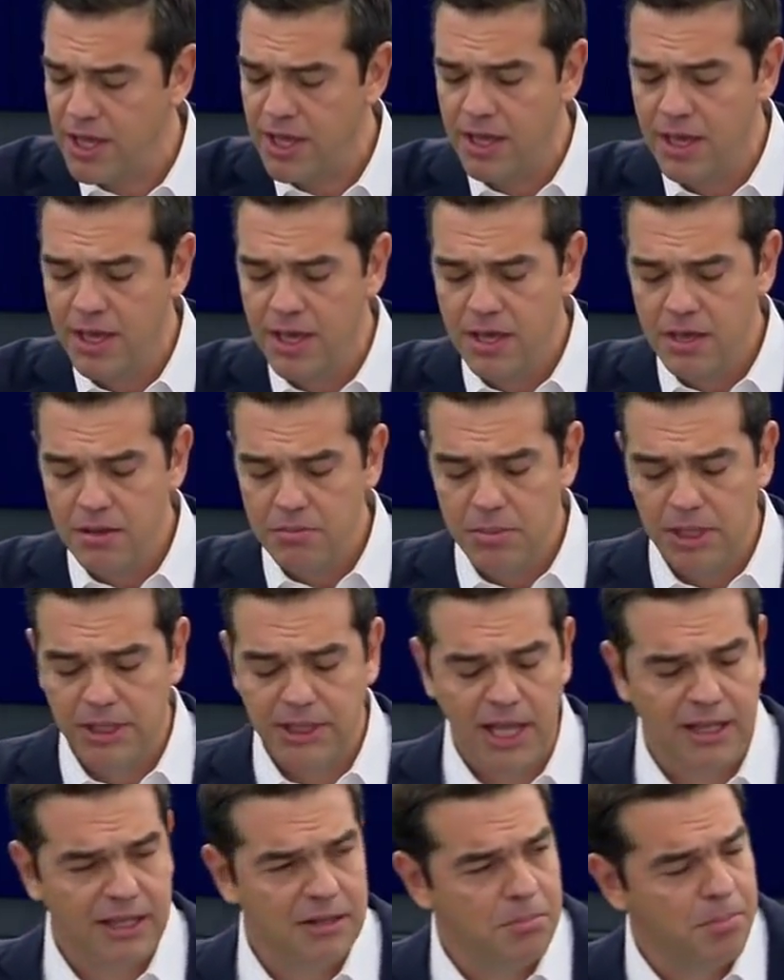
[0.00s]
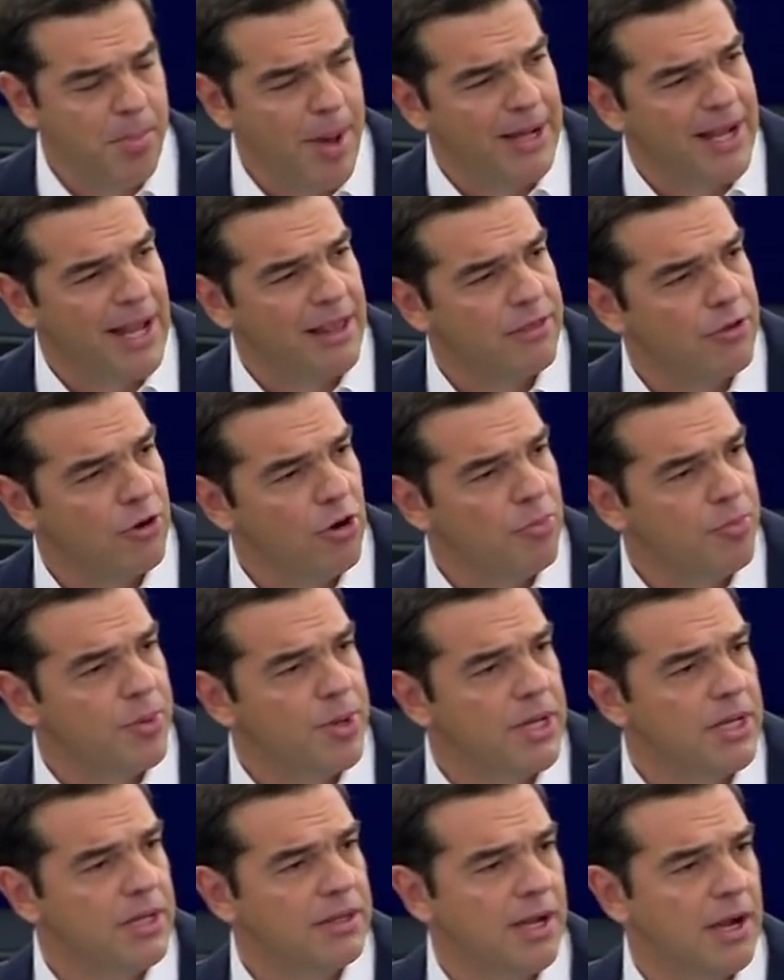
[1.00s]
become once
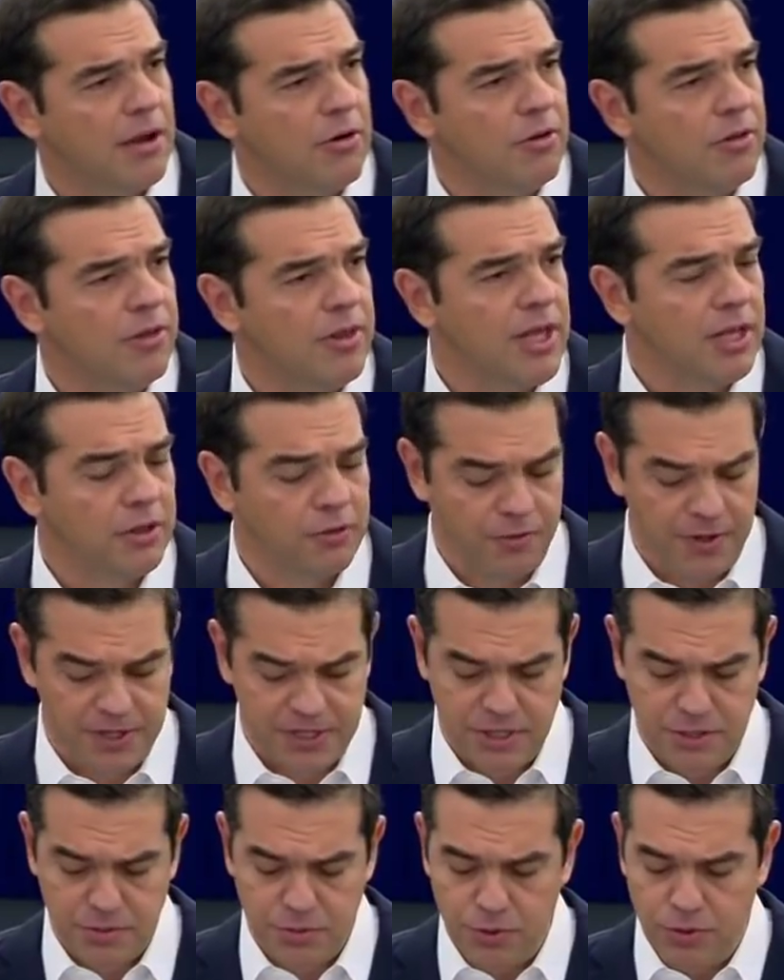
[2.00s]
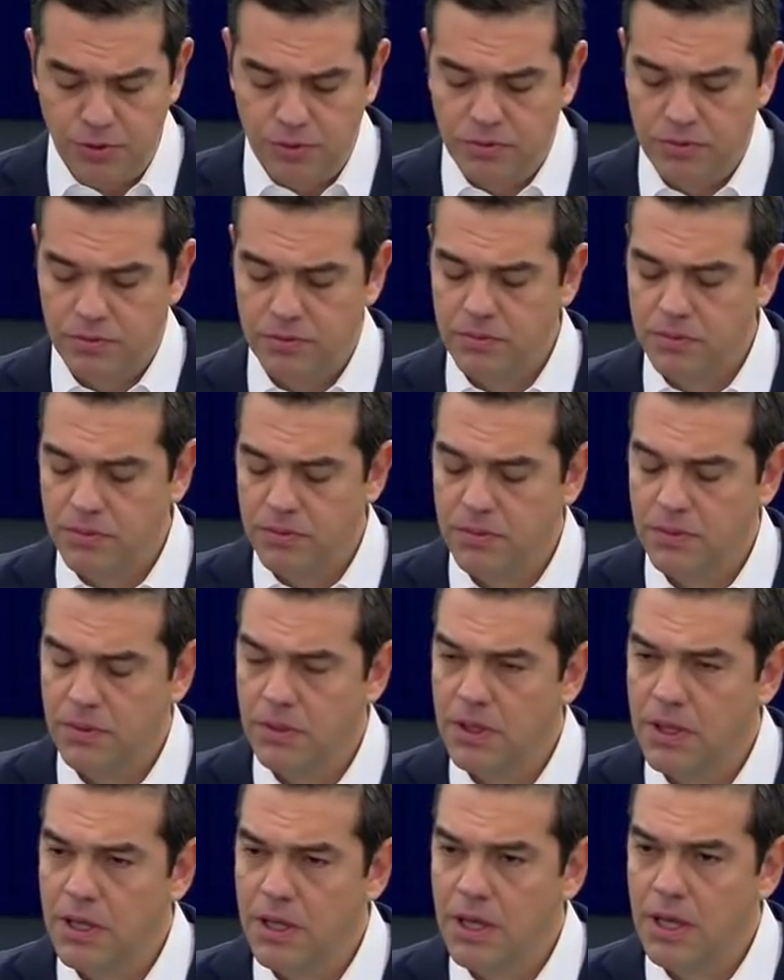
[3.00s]
more apparent
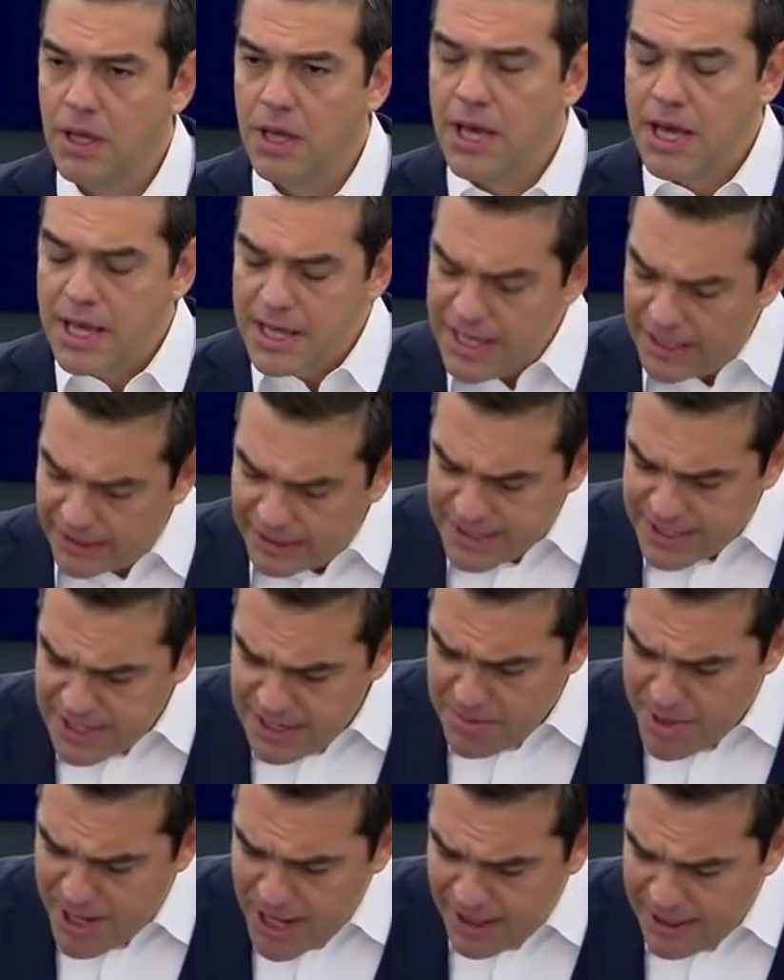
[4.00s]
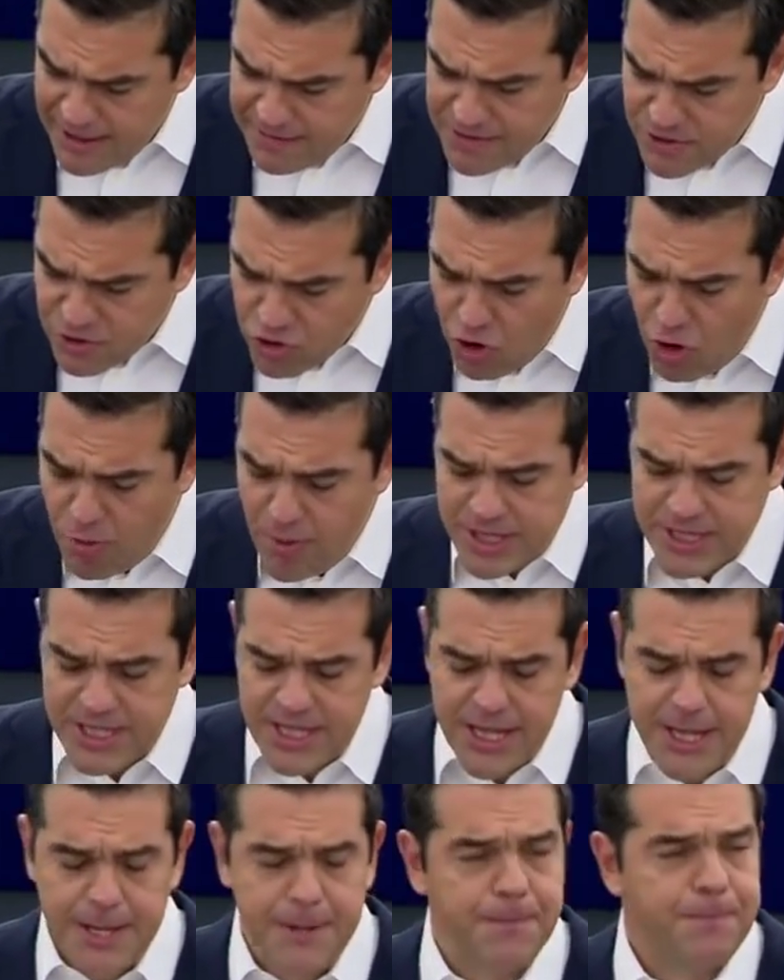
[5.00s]
in Europe
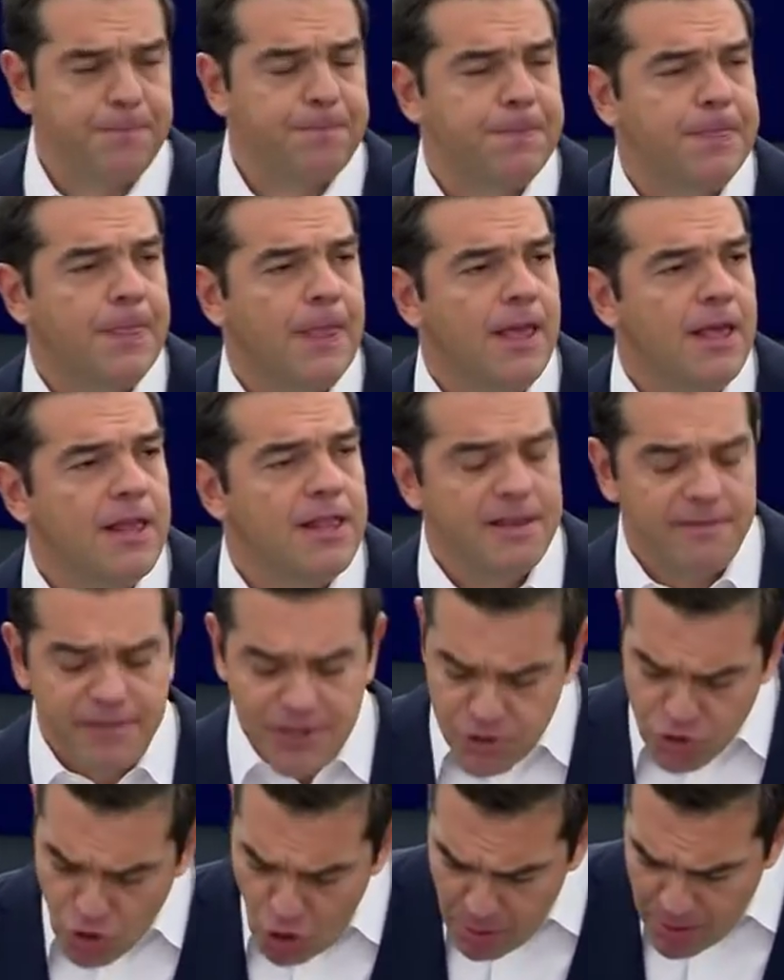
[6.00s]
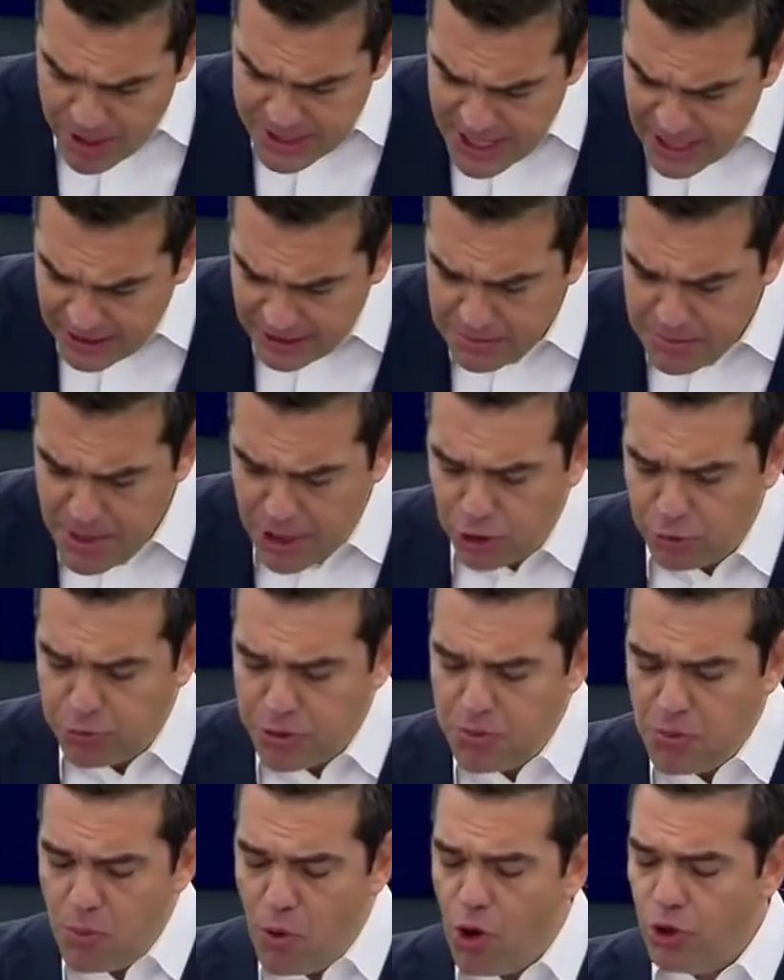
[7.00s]
70 years after the
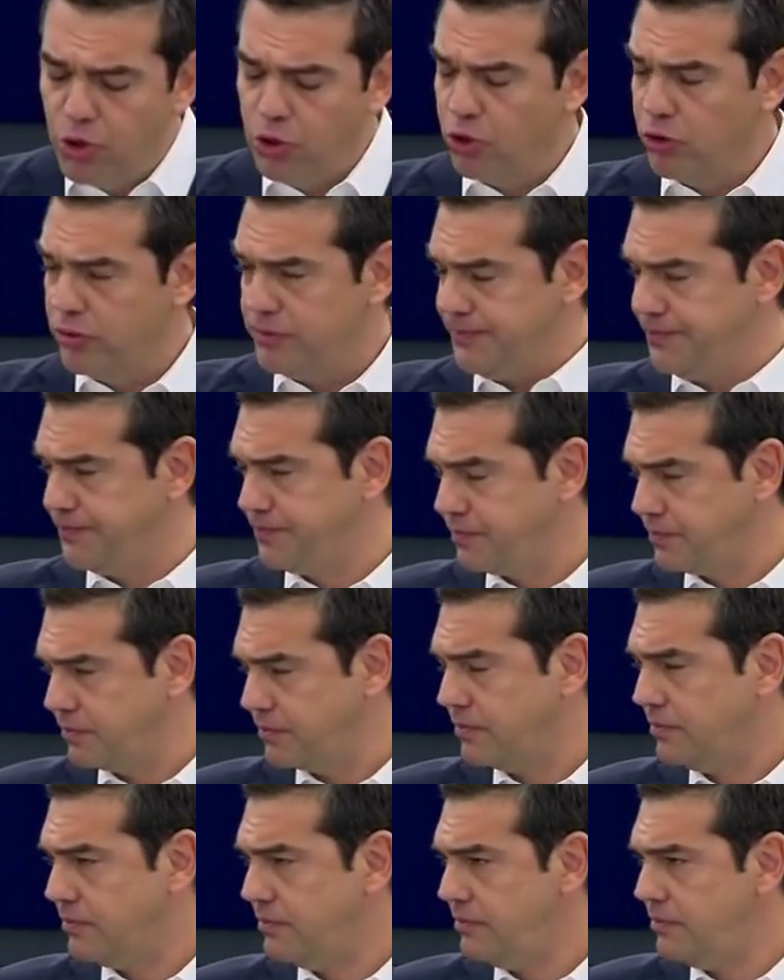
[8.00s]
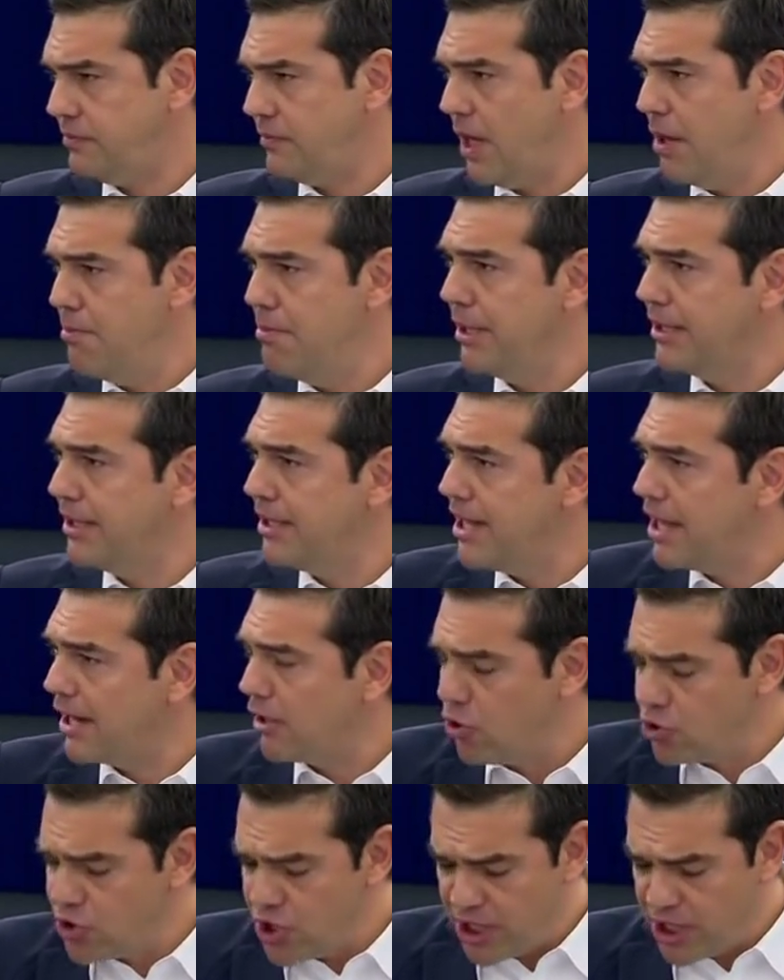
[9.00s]
tragedy of fascism.